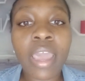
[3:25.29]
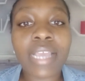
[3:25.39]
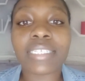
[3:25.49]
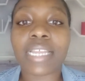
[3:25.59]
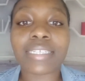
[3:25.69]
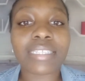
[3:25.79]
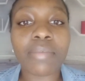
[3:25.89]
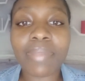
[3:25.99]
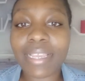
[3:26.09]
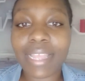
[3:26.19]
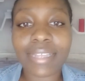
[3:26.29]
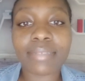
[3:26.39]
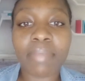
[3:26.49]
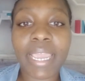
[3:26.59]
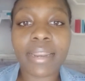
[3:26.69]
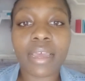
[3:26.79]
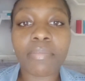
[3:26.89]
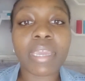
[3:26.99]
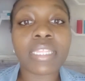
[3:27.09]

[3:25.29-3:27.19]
It's not something that's made up.